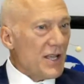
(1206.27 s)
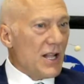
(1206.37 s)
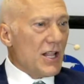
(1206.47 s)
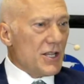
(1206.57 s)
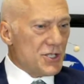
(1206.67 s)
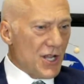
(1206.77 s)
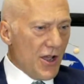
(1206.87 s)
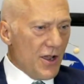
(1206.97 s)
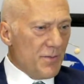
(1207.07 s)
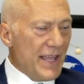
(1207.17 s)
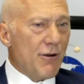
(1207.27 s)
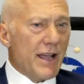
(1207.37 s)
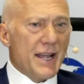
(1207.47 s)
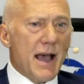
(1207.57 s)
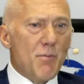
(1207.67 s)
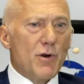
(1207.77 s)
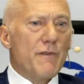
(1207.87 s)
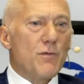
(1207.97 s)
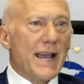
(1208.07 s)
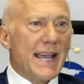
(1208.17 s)
So there are a number of
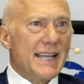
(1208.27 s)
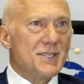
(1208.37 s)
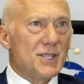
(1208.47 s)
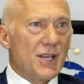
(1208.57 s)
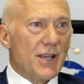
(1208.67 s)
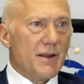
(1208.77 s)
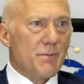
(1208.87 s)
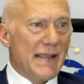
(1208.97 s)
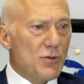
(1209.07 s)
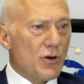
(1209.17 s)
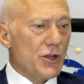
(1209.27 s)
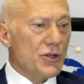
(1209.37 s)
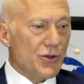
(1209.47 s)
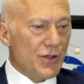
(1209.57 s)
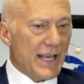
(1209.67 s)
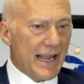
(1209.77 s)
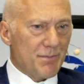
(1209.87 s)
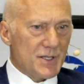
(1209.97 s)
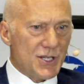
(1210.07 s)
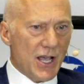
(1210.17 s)
ways that people can do that.
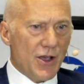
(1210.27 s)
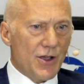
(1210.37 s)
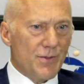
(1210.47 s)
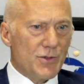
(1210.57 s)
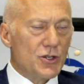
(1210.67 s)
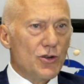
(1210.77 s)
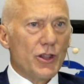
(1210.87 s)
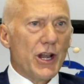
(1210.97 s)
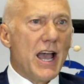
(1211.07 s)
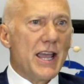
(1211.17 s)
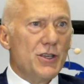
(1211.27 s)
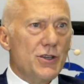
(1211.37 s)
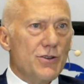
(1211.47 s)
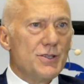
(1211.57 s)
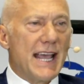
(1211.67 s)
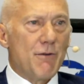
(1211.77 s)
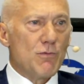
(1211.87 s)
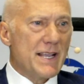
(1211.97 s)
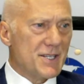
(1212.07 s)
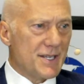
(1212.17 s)
So the tool that I use, At
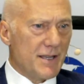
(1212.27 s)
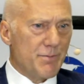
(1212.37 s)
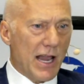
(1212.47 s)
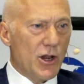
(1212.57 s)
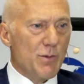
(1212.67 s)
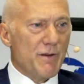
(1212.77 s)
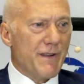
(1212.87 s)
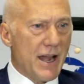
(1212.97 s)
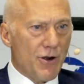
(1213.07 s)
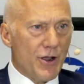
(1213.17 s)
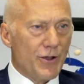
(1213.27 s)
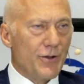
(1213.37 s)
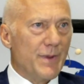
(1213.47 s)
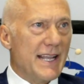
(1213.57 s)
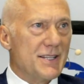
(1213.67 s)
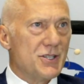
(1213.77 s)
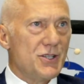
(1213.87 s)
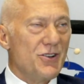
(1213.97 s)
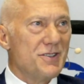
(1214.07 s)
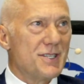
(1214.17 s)
Risk by Lumivero, it's
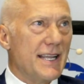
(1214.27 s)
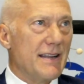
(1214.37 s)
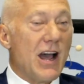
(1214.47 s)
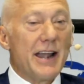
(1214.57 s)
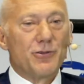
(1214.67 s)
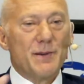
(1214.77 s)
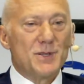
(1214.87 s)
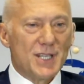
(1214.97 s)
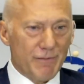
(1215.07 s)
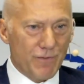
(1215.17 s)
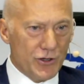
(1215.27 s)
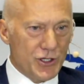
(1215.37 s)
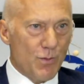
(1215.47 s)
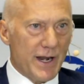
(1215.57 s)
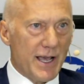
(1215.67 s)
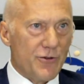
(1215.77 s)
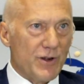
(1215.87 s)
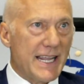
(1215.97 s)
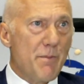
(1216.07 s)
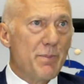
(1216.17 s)
used in 93% of Fortune 100
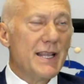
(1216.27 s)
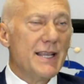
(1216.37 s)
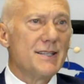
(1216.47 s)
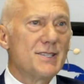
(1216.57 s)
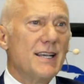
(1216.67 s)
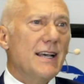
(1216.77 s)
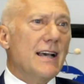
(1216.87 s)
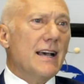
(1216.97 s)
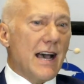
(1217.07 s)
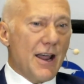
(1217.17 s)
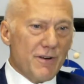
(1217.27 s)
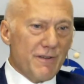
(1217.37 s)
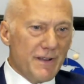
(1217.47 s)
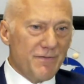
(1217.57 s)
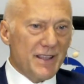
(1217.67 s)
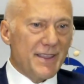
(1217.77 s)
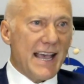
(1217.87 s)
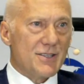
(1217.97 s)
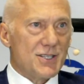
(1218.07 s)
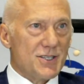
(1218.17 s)
companies,
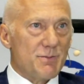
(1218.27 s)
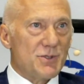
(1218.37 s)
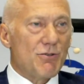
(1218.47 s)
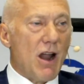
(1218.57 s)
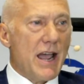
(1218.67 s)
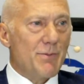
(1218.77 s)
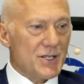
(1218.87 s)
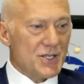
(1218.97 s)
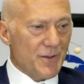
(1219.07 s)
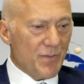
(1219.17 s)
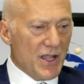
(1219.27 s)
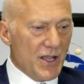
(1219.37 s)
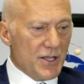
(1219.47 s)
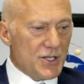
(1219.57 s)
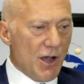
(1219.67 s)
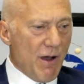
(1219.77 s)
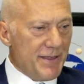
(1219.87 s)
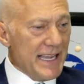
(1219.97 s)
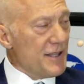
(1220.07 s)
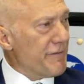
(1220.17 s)
150,000 subscribers. So I
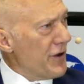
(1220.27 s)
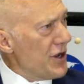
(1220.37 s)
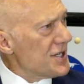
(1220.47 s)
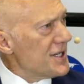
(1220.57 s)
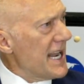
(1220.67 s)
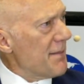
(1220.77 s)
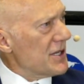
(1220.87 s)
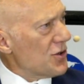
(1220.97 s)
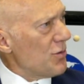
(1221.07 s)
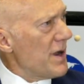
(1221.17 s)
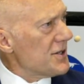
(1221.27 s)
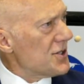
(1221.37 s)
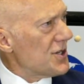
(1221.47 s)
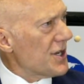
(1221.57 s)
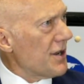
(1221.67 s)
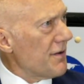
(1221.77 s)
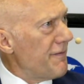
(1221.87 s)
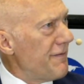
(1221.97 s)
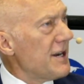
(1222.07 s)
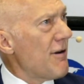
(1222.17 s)
think the first step is almost to
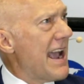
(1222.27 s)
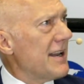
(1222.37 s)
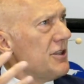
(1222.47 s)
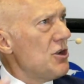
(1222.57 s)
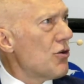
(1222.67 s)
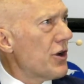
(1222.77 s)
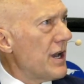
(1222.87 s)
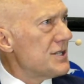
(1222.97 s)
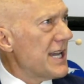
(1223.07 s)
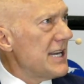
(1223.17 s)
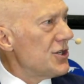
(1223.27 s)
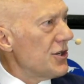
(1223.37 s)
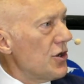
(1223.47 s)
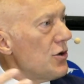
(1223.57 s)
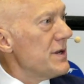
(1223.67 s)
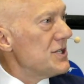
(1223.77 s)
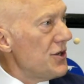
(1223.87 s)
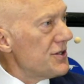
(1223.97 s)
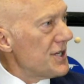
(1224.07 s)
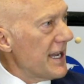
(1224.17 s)
figure out in the organization who is
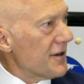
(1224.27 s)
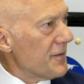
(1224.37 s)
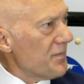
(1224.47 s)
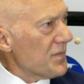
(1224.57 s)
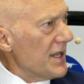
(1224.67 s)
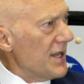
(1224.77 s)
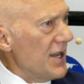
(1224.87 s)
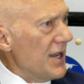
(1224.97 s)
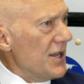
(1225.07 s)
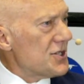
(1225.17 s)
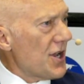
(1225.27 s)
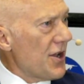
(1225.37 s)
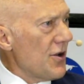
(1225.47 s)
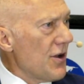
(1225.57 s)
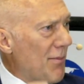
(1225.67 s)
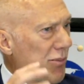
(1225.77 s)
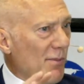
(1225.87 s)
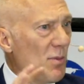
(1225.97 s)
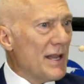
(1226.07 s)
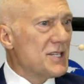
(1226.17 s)
using it. So a
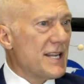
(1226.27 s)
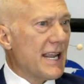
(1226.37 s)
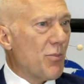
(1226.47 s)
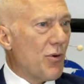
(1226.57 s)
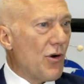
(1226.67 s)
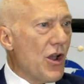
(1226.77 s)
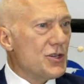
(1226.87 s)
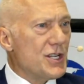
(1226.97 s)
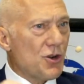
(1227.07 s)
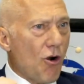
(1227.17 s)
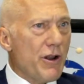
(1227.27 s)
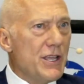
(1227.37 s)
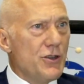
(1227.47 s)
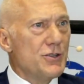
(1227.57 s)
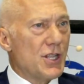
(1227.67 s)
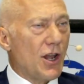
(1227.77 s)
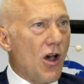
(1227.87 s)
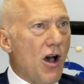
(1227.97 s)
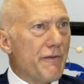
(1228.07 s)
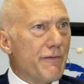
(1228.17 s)
probabilistic approach is already used a
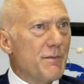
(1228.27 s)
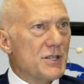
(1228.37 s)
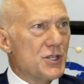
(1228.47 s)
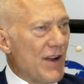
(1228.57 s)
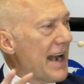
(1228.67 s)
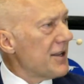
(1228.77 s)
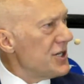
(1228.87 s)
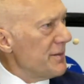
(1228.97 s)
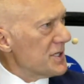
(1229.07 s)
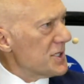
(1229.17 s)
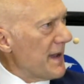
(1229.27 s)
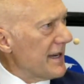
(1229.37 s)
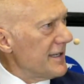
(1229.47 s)
lot from a strategy perspective,